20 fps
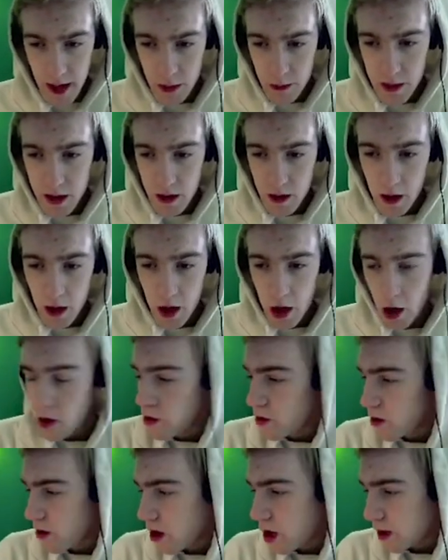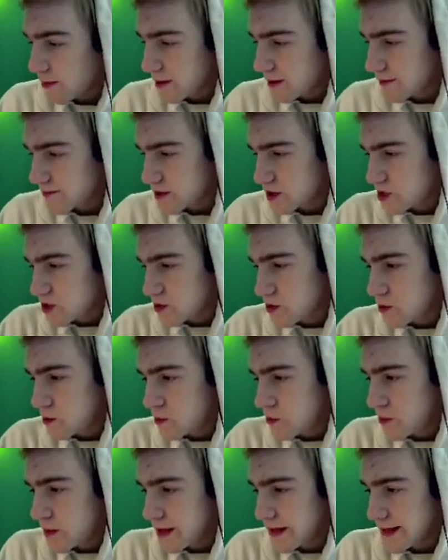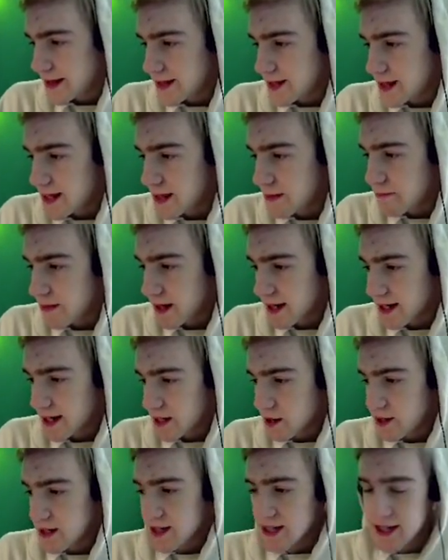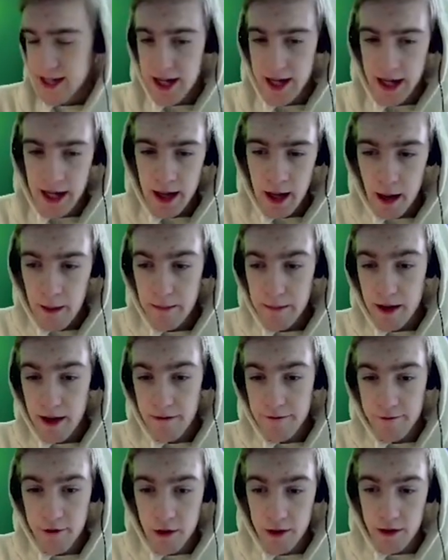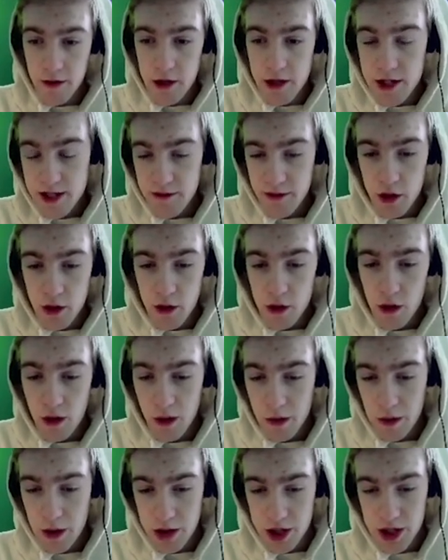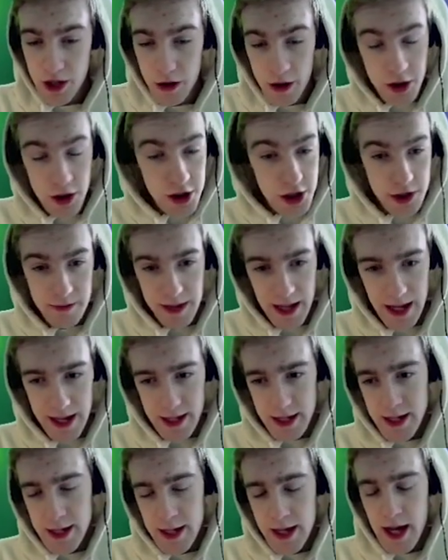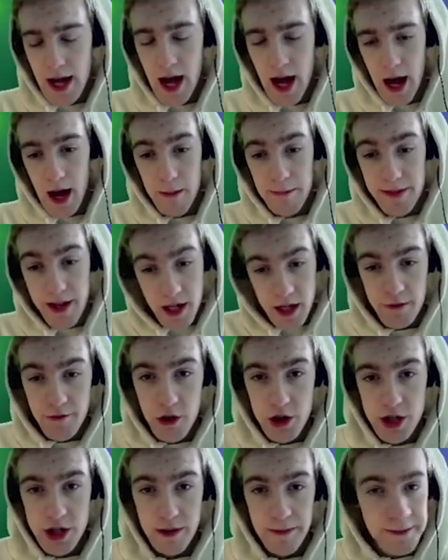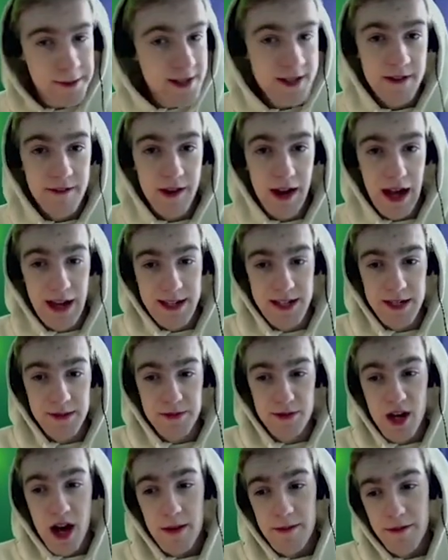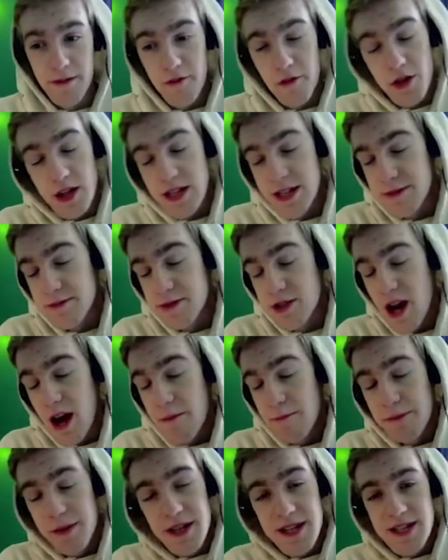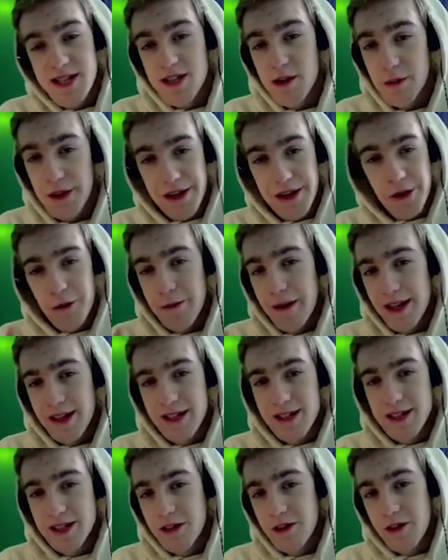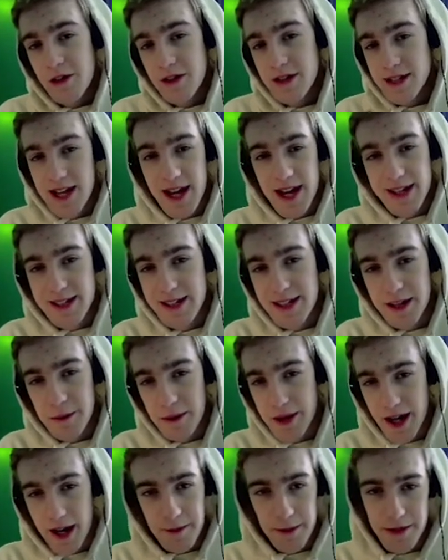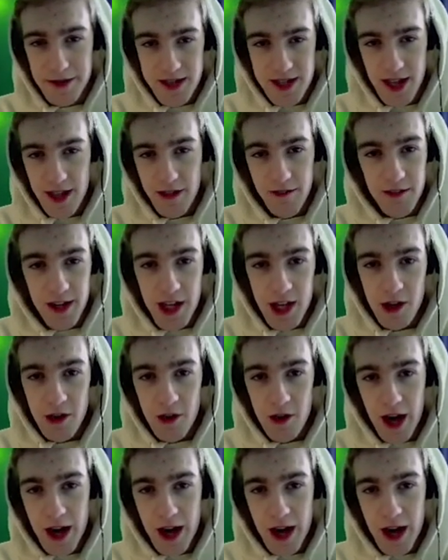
We'll go hop over to the Buccaneer in a sec. But for those of you who are watching on YouTube later, um, thank you for watching. Remember to like and subscribe. If you've already subscribed, press the wee little bell so you know exactly when I post another video.